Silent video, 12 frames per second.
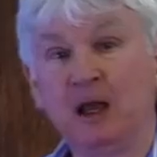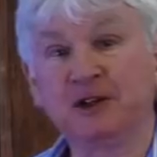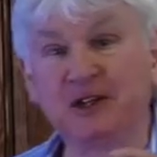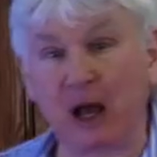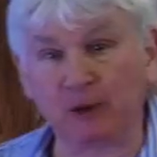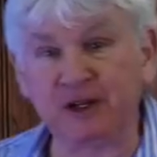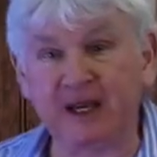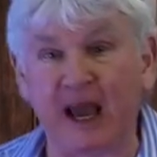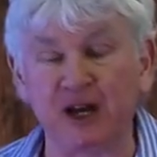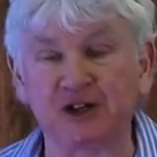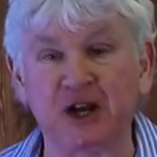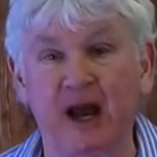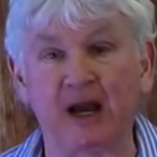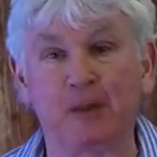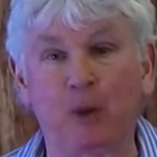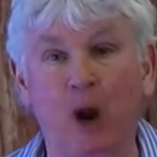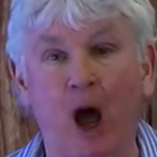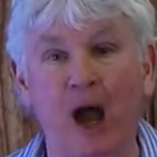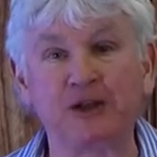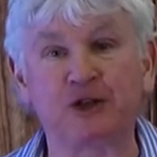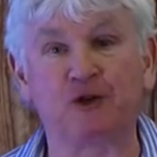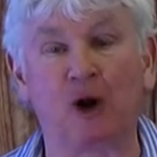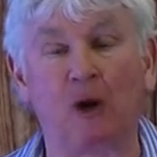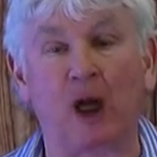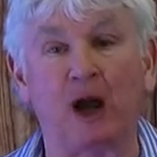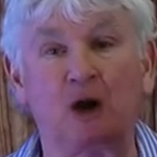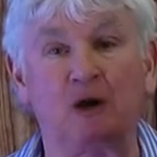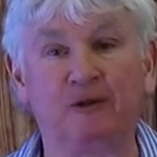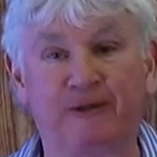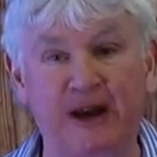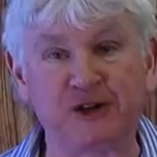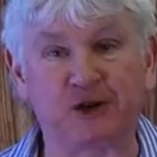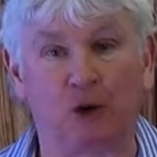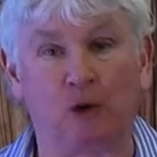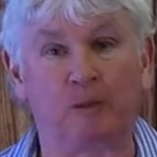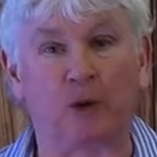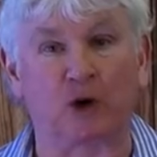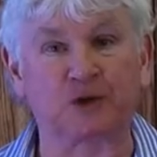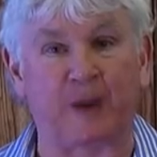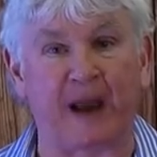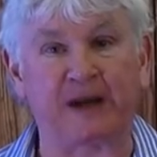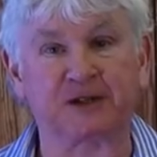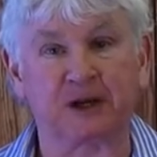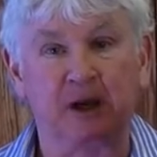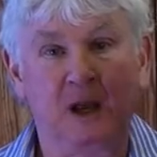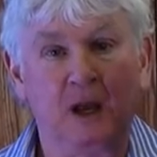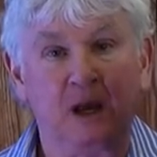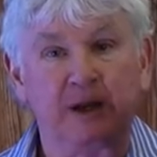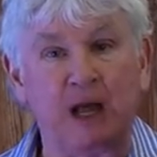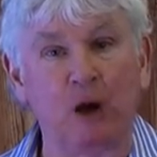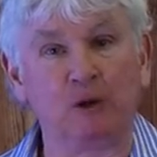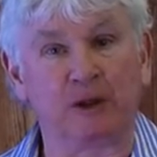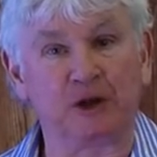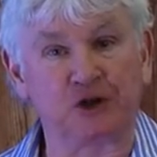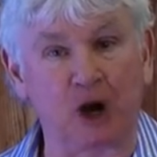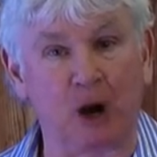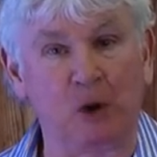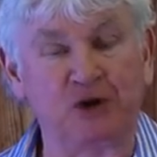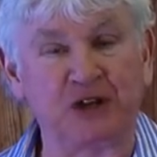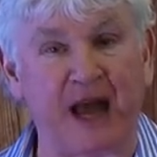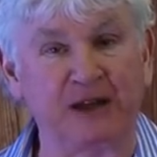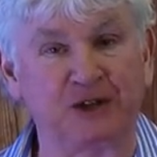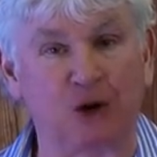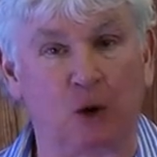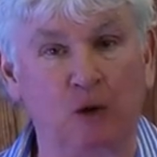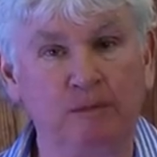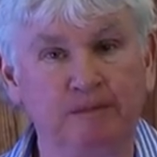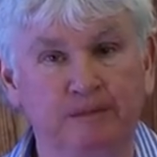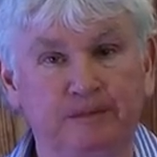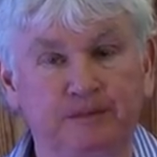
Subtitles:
Celtic Energy had applied to drill a conventional prospect down at the Sherwood Sandstone.